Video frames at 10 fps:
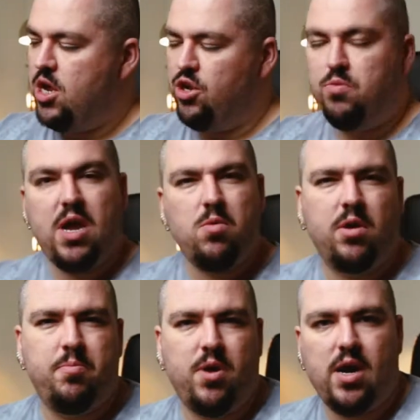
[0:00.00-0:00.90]
you may
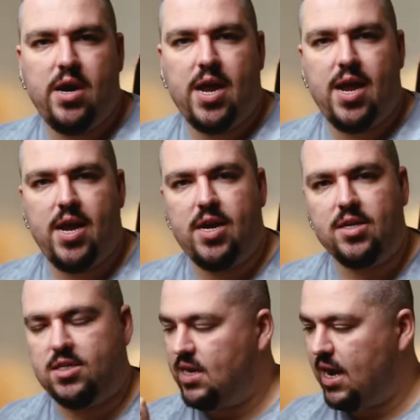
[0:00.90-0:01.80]
want to buy a
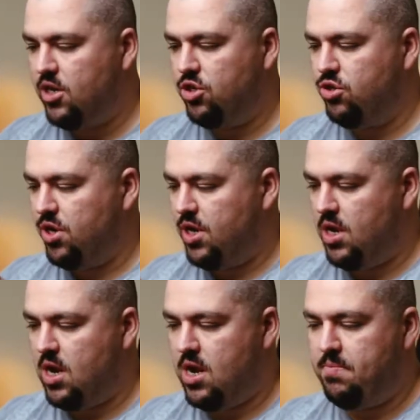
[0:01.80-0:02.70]
secondary